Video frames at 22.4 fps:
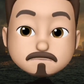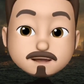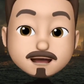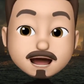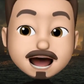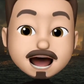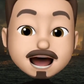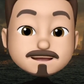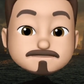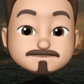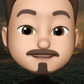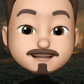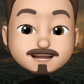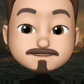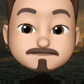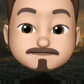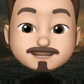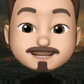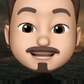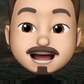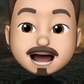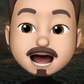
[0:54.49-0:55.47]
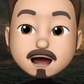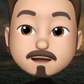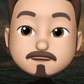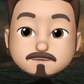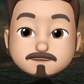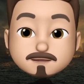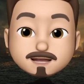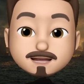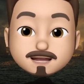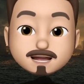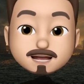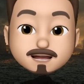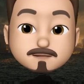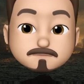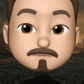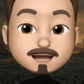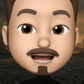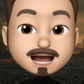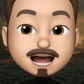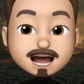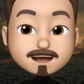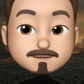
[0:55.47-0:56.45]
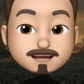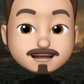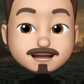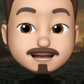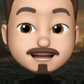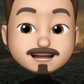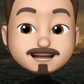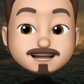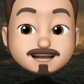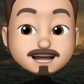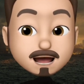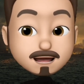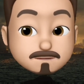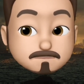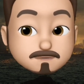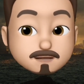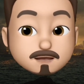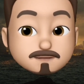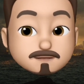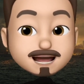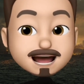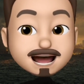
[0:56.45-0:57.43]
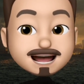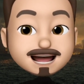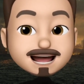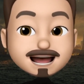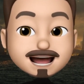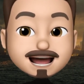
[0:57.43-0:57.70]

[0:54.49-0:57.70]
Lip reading: but amped up to the nth degree. I mean, Nick Fury had a